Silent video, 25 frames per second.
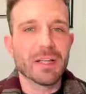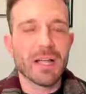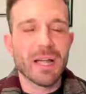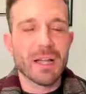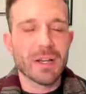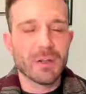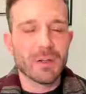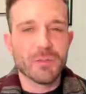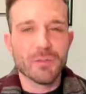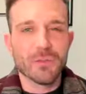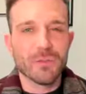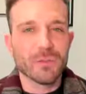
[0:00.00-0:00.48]

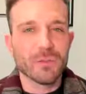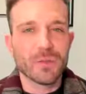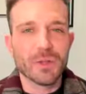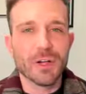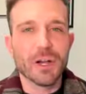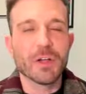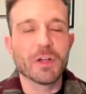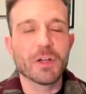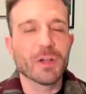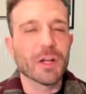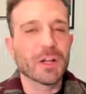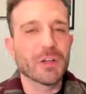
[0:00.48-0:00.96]
kind of
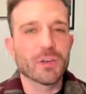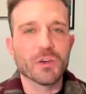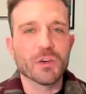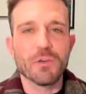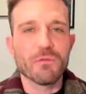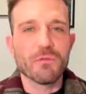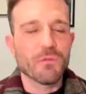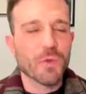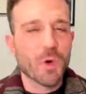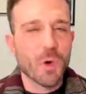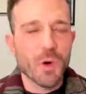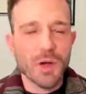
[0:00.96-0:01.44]
like your
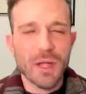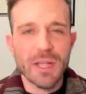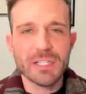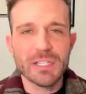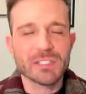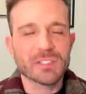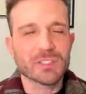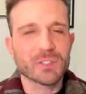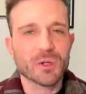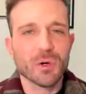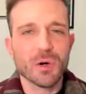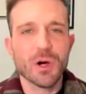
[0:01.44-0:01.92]

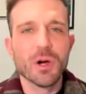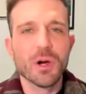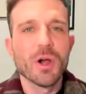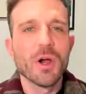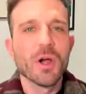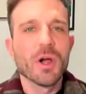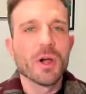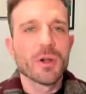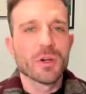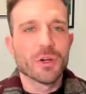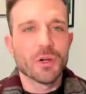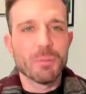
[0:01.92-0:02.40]
voice or
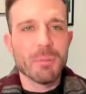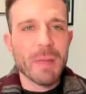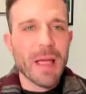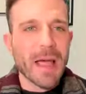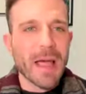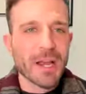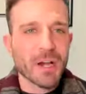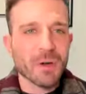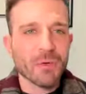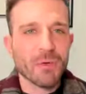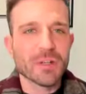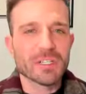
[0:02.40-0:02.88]
your
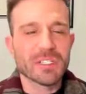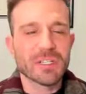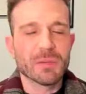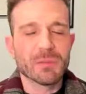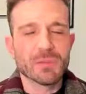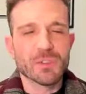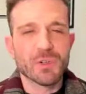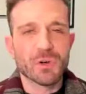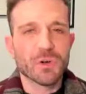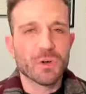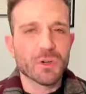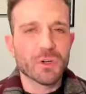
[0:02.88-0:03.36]

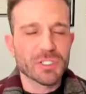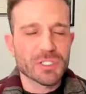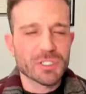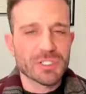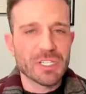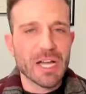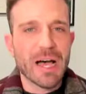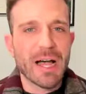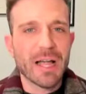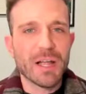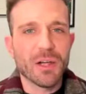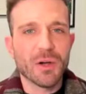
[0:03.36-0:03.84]
mannerisms or your
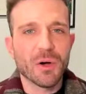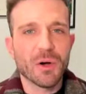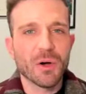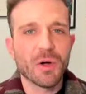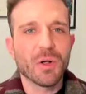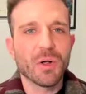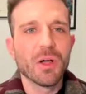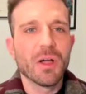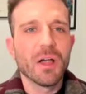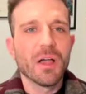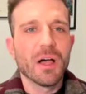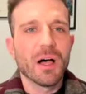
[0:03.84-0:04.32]

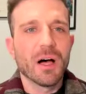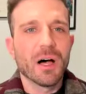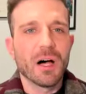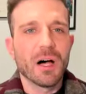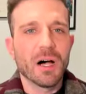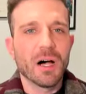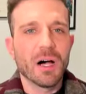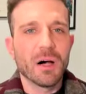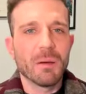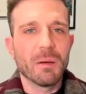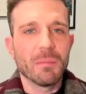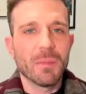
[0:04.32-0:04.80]
style.
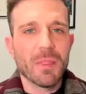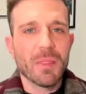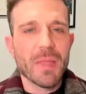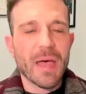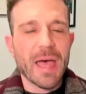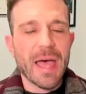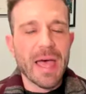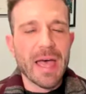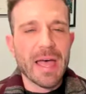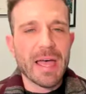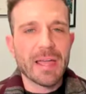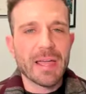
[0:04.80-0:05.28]

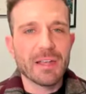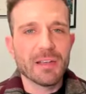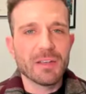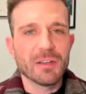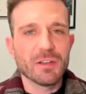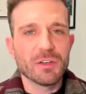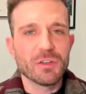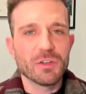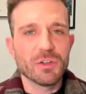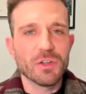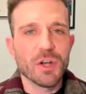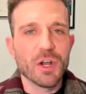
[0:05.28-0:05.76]
That
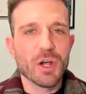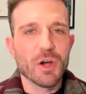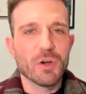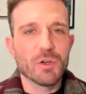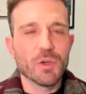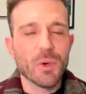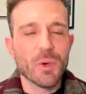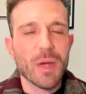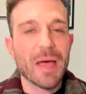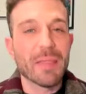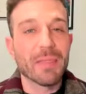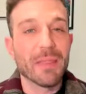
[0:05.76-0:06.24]

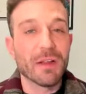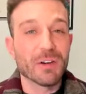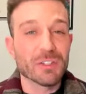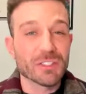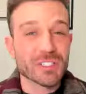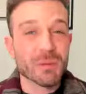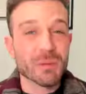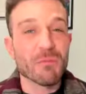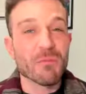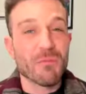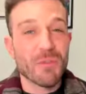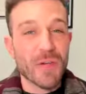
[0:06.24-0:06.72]
there's
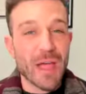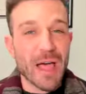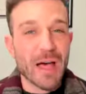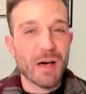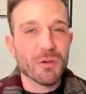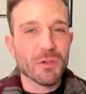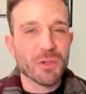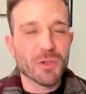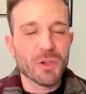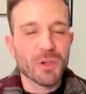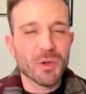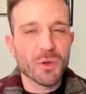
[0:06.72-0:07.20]
some
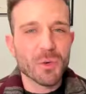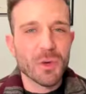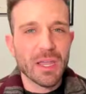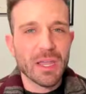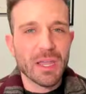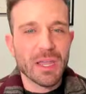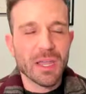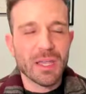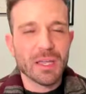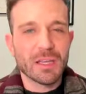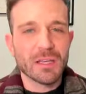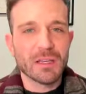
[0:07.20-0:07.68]
value
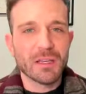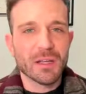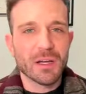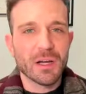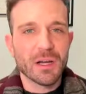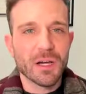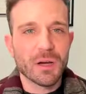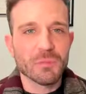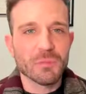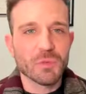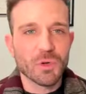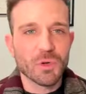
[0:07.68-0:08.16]
in
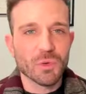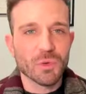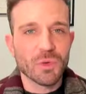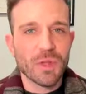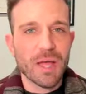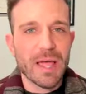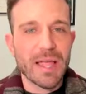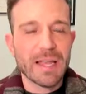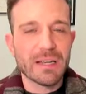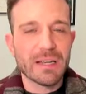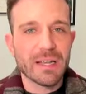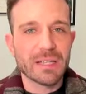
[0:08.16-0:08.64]
your
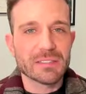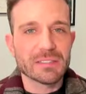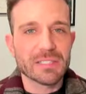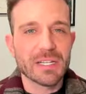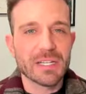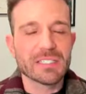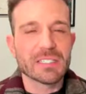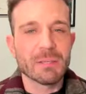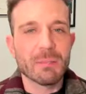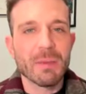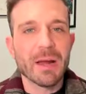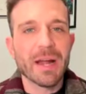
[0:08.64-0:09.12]
likeness,
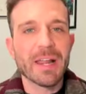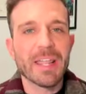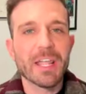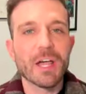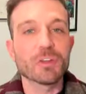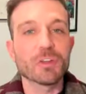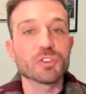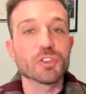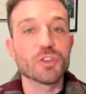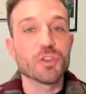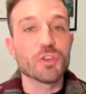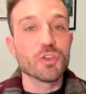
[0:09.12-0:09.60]
and somebody
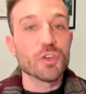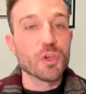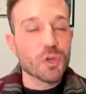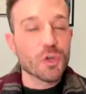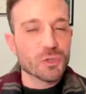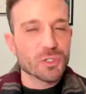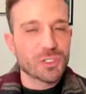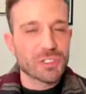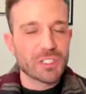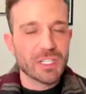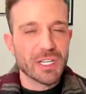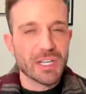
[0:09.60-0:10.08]
else
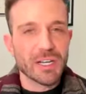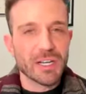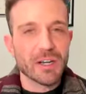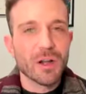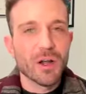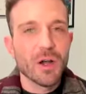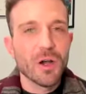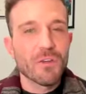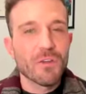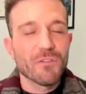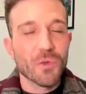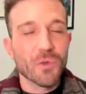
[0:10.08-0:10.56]
used it
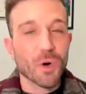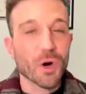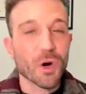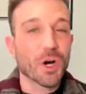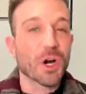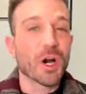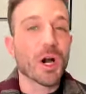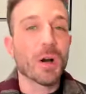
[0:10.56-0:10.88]
for a